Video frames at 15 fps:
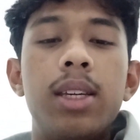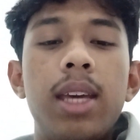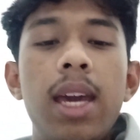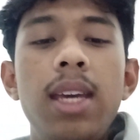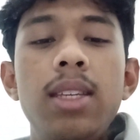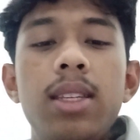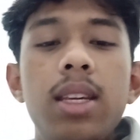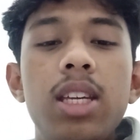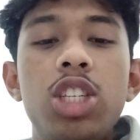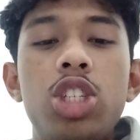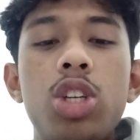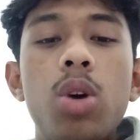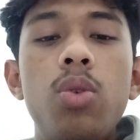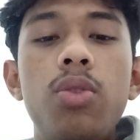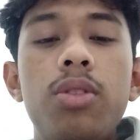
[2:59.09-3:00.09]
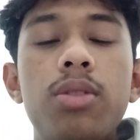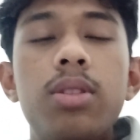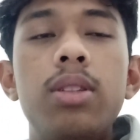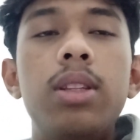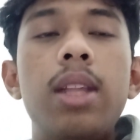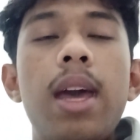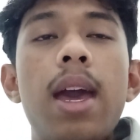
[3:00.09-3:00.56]
case, it showed
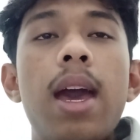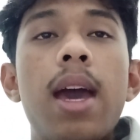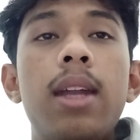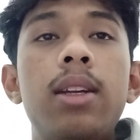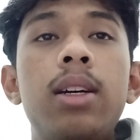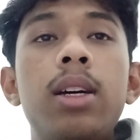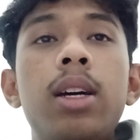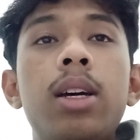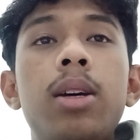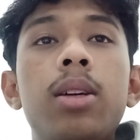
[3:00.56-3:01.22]
that